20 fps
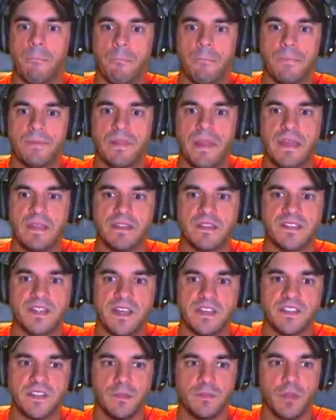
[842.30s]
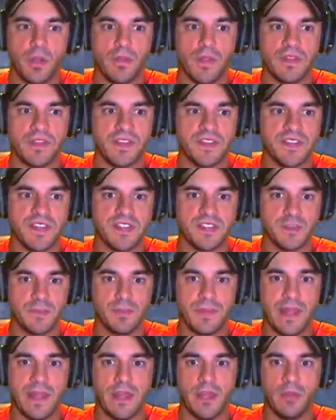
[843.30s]
Play the system. Don't let the system
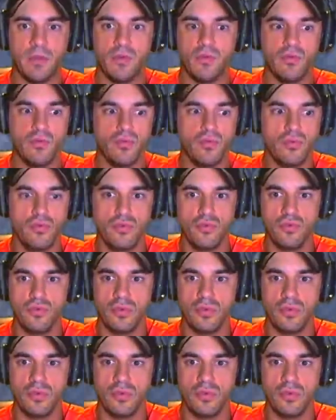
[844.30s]
play you. Ooh.